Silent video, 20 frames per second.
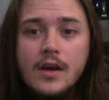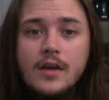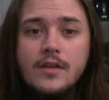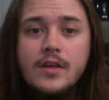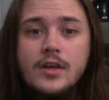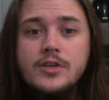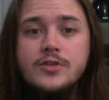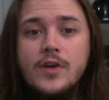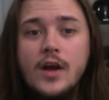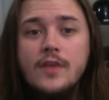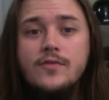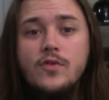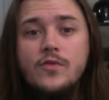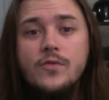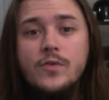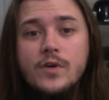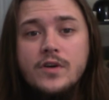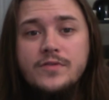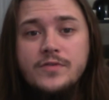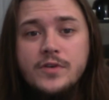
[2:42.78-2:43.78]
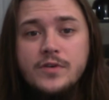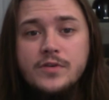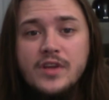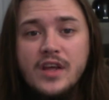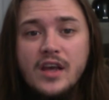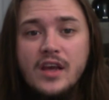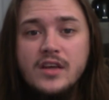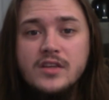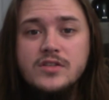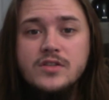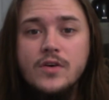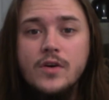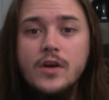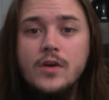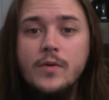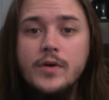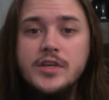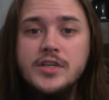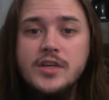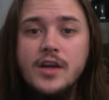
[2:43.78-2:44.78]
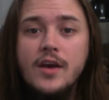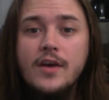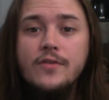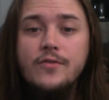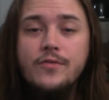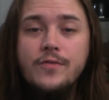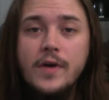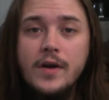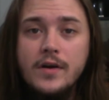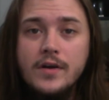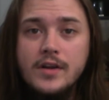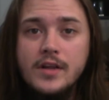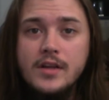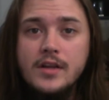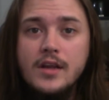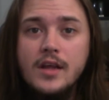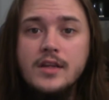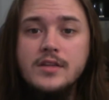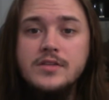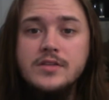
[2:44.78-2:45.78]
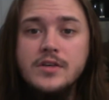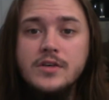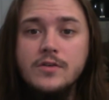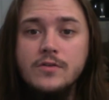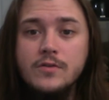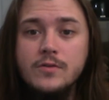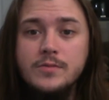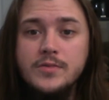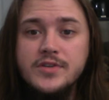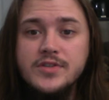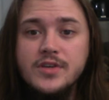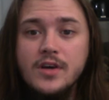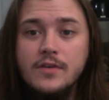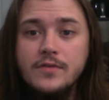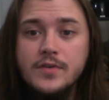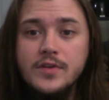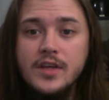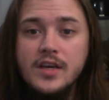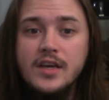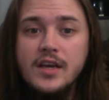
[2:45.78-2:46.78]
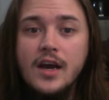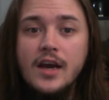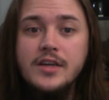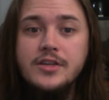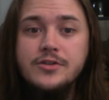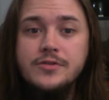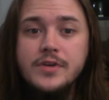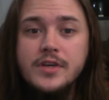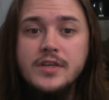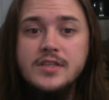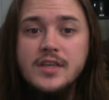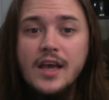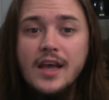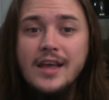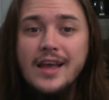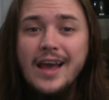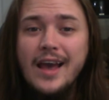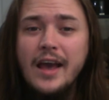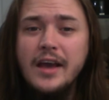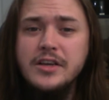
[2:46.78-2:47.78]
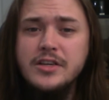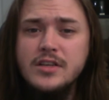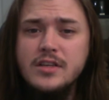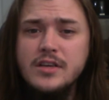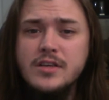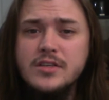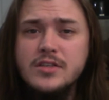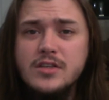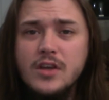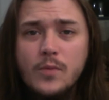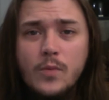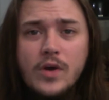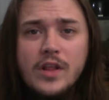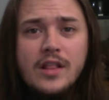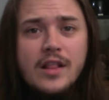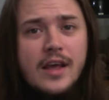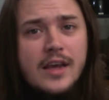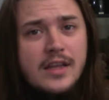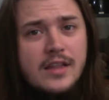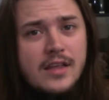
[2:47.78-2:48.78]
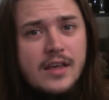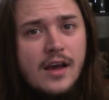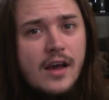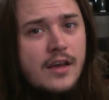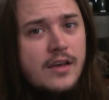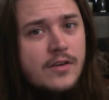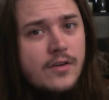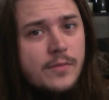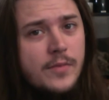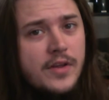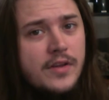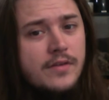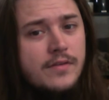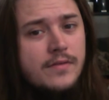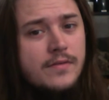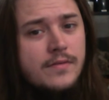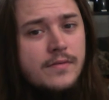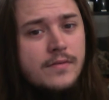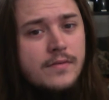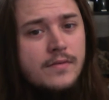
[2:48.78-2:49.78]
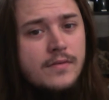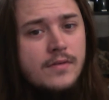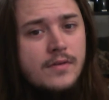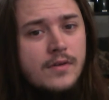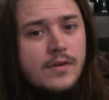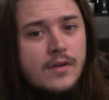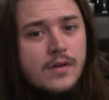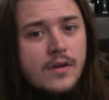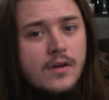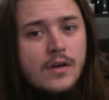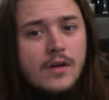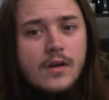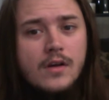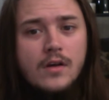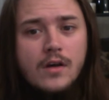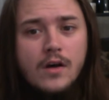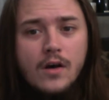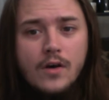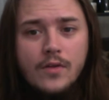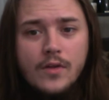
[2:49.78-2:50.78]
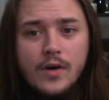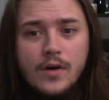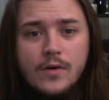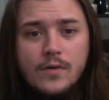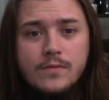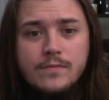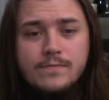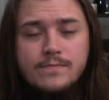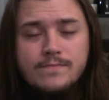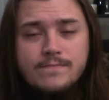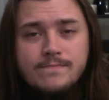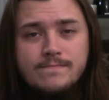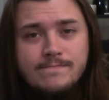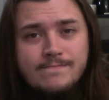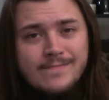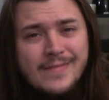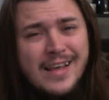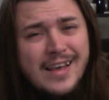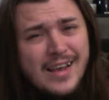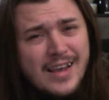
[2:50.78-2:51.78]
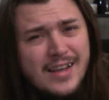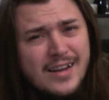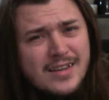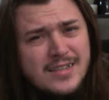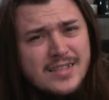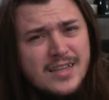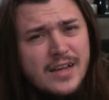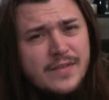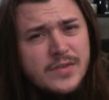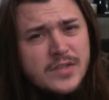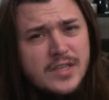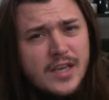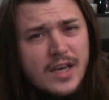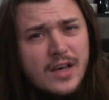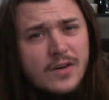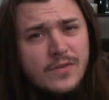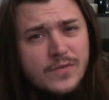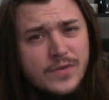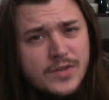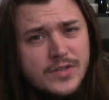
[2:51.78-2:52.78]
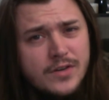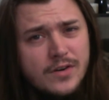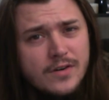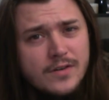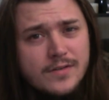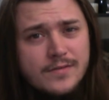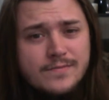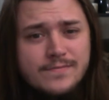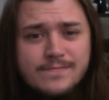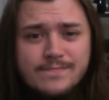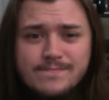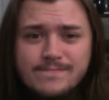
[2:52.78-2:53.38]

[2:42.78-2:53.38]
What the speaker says: They travel for a few days, during which Ferredin and Zakub discover that Gaidris actually is somewhat like the Aielman. Although, he doesn't have a tail for certain.